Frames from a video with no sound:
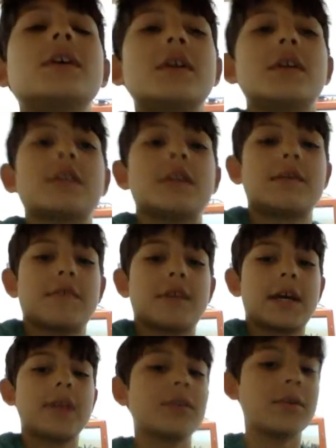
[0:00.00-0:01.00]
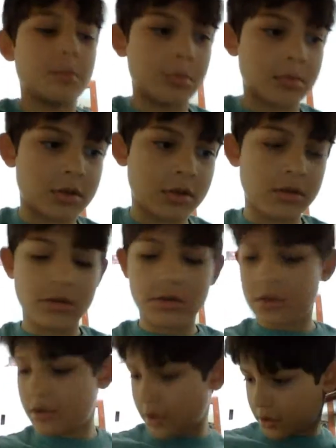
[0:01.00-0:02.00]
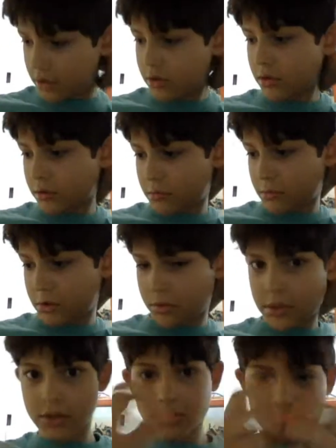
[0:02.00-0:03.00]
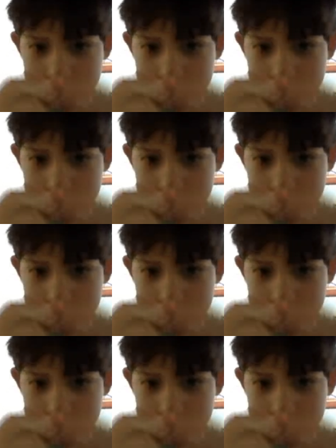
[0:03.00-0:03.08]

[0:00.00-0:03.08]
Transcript: and if you hand it to them, they'll be like,